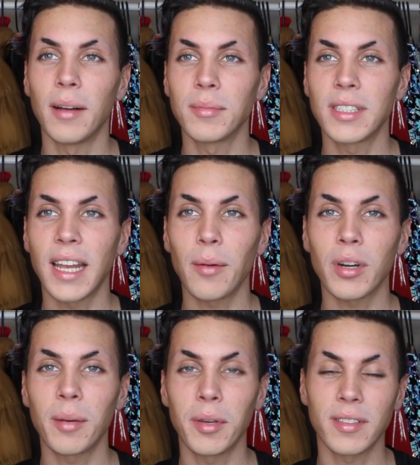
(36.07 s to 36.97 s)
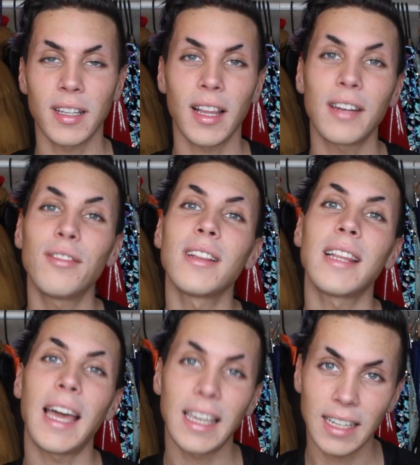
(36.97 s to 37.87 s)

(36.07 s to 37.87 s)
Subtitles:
today we're going to be using a lot of light